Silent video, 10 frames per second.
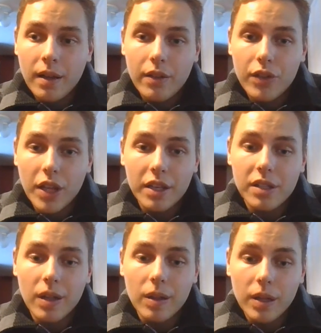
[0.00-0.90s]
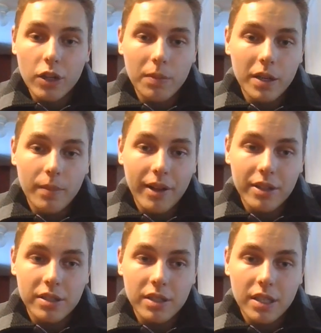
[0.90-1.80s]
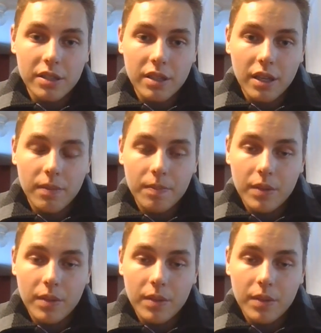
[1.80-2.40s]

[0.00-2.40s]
thinks a little bit about the statistic,